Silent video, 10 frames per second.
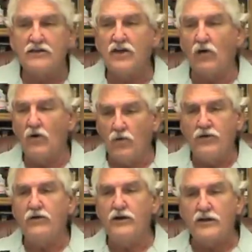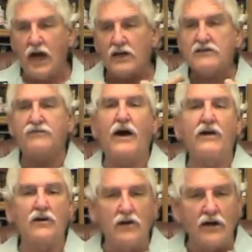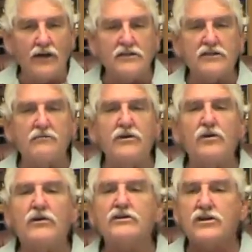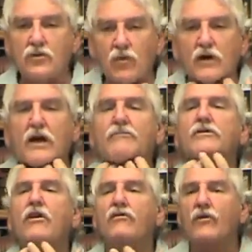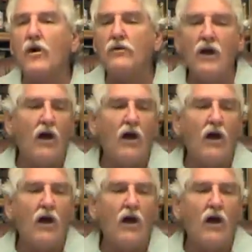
So when you detoxify, you're going to get some mucus, can work up to the throat.